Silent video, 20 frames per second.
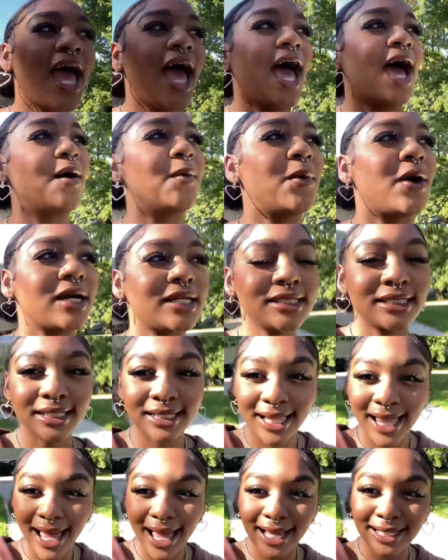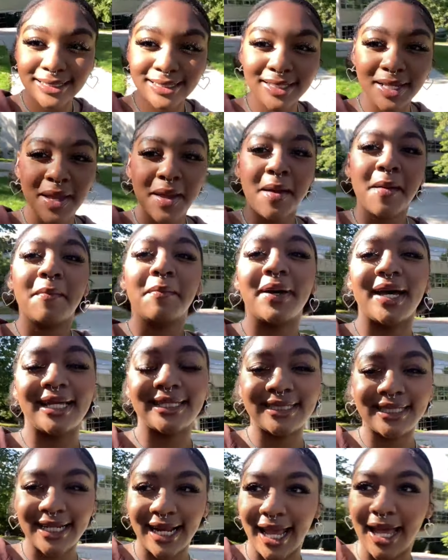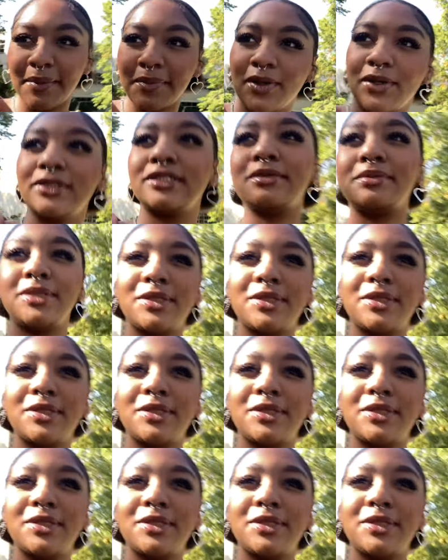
I'm walking to class, but today I'm going to be